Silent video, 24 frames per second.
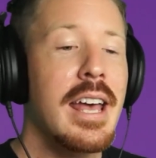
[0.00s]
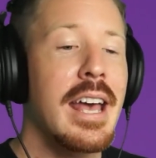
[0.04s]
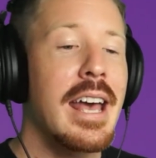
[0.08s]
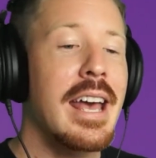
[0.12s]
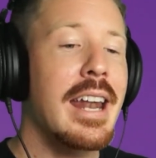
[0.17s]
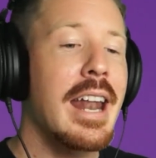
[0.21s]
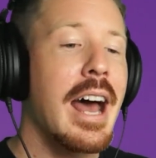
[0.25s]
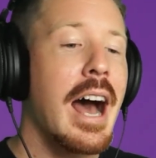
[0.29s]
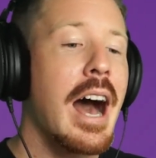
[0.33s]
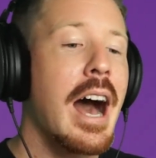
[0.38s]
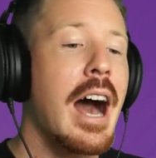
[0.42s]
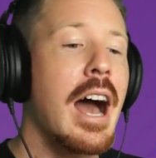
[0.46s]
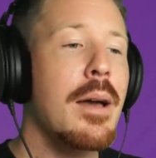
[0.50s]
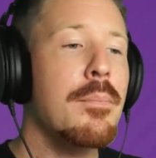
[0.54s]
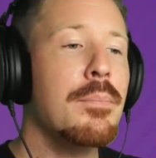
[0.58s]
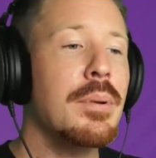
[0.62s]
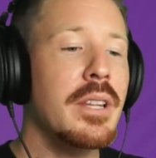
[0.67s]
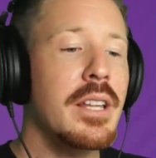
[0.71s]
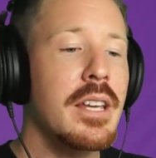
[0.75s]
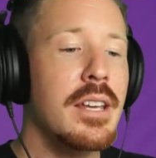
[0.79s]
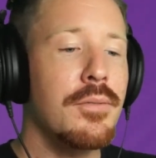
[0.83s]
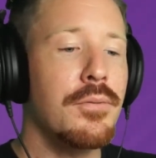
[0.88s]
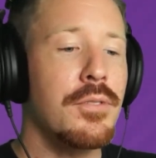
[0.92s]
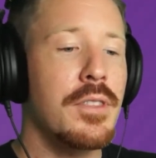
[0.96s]
And I
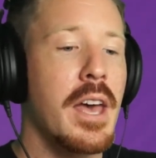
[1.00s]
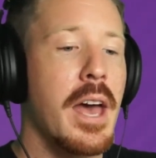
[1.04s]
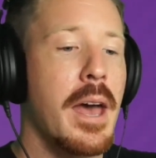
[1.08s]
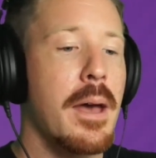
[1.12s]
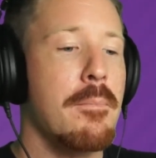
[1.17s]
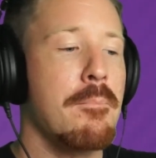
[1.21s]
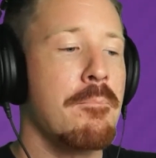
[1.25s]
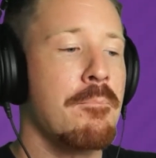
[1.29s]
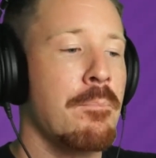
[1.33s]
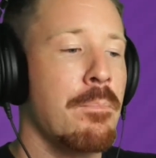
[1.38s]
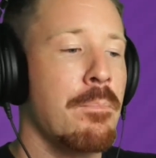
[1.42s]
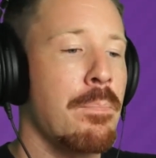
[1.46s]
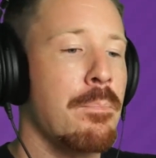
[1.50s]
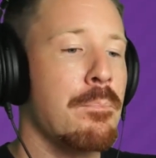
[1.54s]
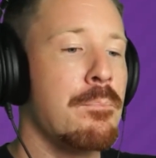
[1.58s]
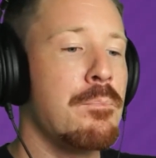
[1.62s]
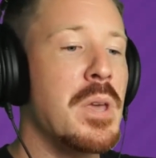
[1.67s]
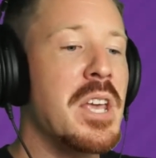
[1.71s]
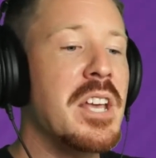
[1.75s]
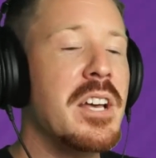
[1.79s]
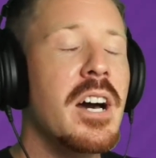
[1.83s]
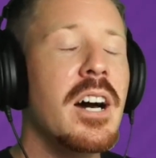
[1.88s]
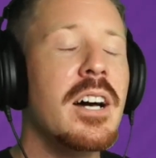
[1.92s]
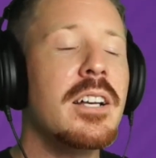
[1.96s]
believe that
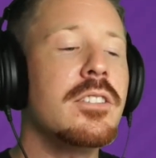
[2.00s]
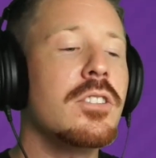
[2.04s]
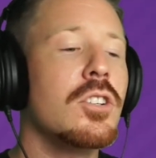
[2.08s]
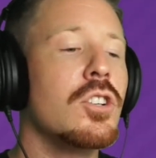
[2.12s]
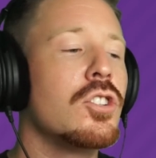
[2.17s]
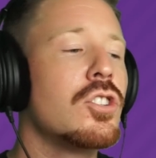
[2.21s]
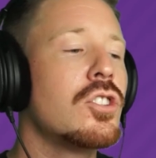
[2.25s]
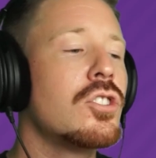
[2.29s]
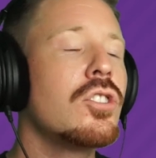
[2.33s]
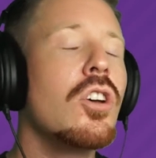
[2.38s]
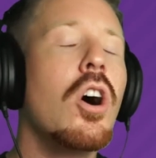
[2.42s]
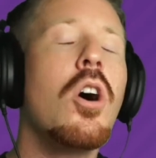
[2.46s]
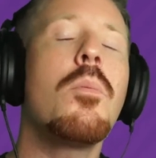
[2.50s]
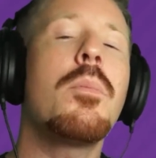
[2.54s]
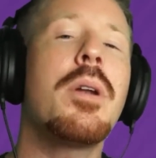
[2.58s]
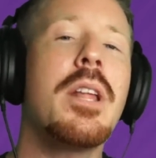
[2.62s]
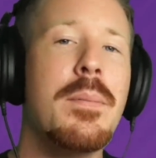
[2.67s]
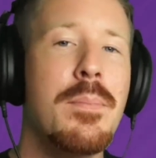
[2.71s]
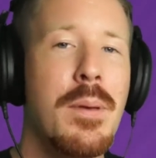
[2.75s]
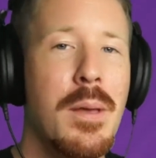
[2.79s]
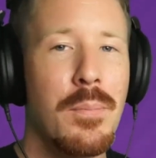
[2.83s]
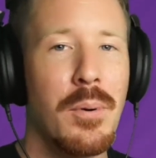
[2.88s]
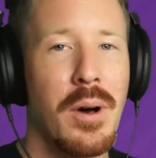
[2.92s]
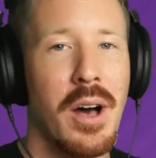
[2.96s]
because there's so
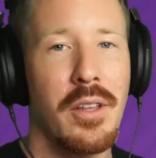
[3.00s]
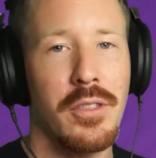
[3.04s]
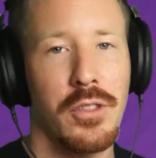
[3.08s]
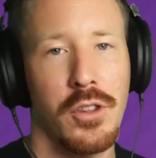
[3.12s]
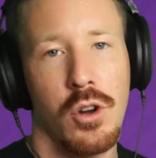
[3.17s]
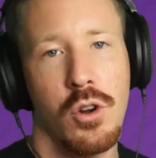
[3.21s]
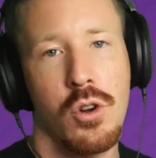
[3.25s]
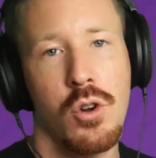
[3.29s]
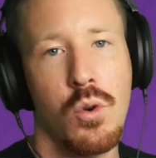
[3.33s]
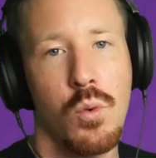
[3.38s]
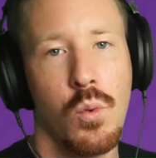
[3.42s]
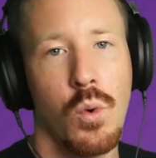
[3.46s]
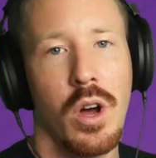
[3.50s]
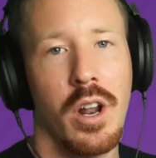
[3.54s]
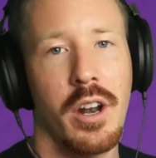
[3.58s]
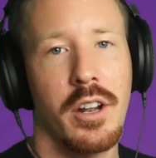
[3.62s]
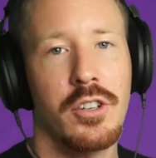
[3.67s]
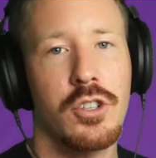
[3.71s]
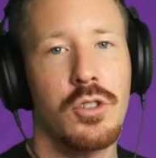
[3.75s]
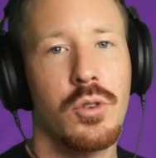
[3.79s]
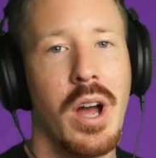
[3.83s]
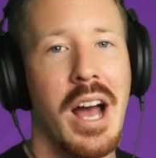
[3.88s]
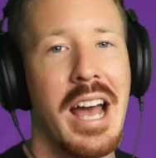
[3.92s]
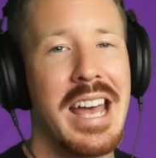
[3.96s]
many people out there who want to
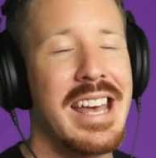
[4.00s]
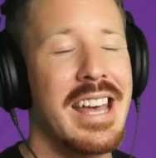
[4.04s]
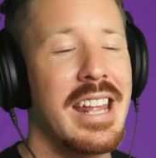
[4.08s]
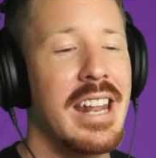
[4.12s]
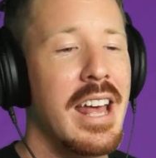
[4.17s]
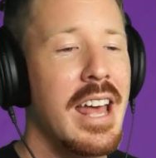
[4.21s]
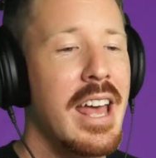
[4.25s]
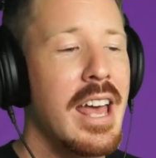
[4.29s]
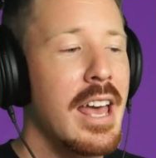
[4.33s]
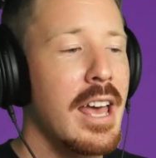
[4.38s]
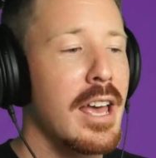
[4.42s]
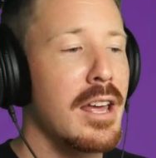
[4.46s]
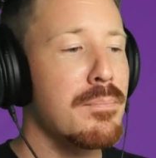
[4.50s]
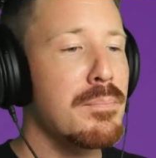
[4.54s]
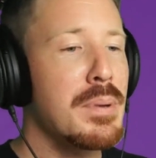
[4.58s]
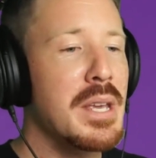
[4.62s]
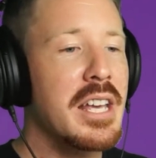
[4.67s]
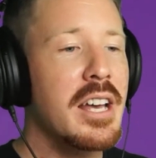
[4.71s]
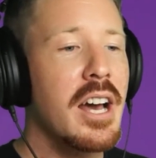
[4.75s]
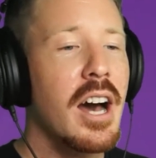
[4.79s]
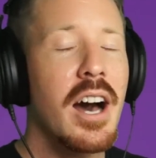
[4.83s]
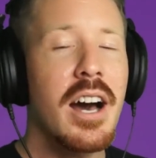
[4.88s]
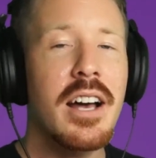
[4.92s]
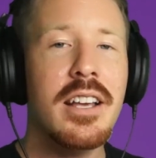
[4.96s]
try it, And
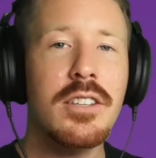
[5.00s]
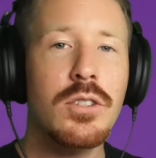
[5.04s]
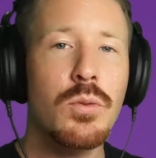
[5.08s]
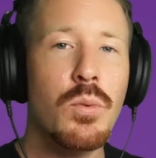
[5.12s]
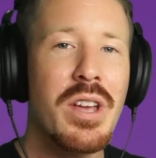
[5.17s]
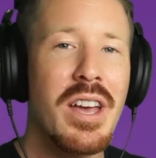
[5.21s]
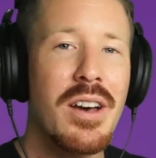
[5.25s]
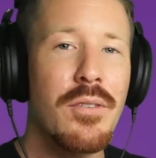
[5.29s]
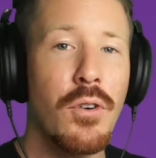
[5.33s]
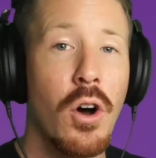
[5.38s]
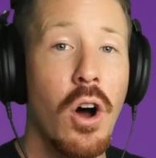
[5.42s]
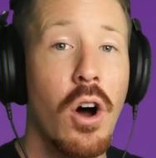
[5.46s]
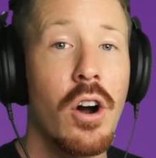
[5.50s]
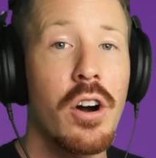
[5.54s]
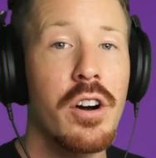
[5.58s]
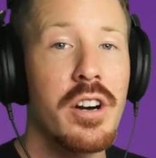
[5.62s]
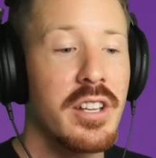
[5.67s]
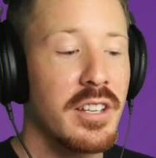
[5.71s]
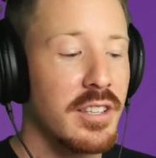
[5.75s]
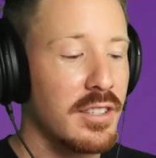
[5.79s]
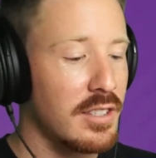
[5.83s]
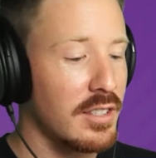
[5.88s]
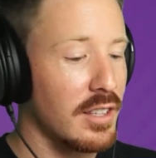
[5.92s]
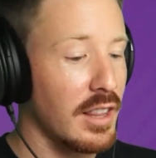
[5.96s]
because we have
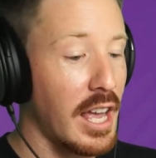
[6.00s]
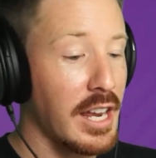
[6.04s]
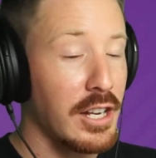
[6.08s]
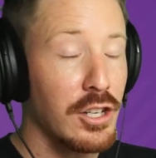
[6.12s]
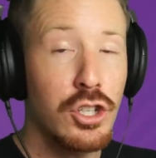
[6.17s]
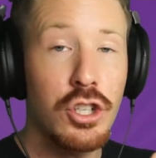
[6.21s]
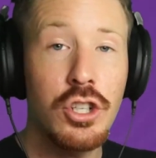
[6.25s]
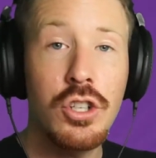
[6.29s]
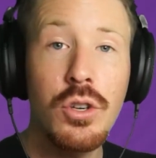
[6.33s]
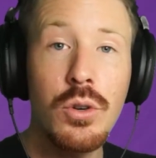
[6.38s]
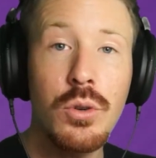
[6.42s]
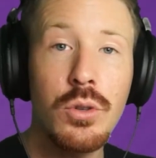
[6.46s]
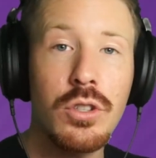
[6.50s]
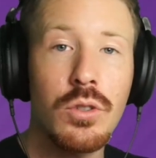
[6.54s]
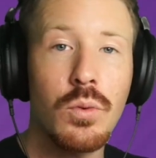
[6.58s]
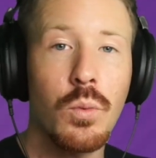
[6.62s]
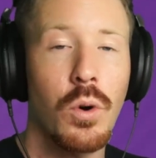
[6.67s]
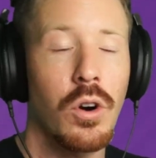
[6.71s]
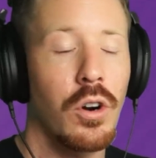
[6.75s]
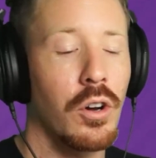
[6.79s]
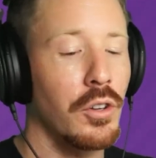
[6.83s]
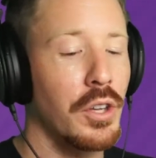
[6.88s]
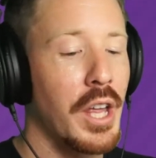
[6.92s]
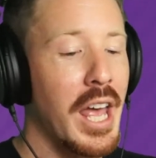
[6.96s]
artists like Juice
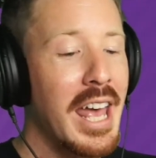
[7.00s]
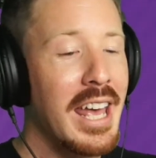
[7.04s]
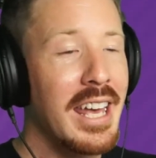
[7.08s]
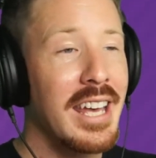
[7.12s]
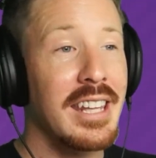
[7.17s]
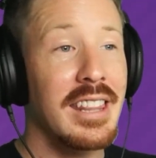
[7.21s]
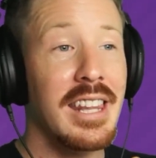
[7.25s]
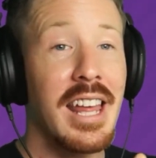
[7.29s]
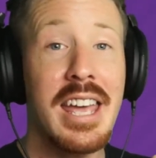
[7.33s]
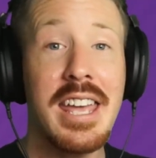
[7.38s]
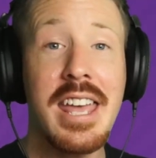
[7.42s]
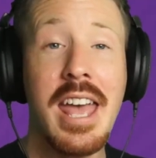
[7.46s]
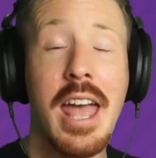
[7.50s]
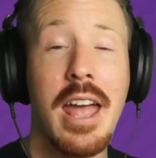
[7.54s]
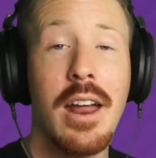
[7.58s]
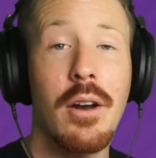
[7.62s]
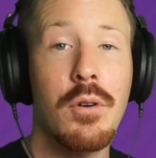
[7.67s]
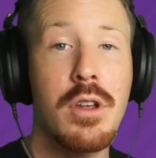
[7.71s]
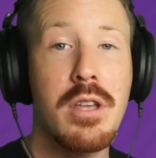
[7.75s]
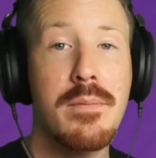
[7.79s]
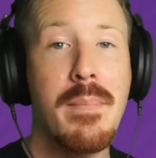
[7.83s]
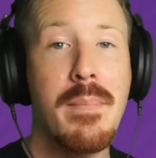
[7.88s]
WRLD and like Harry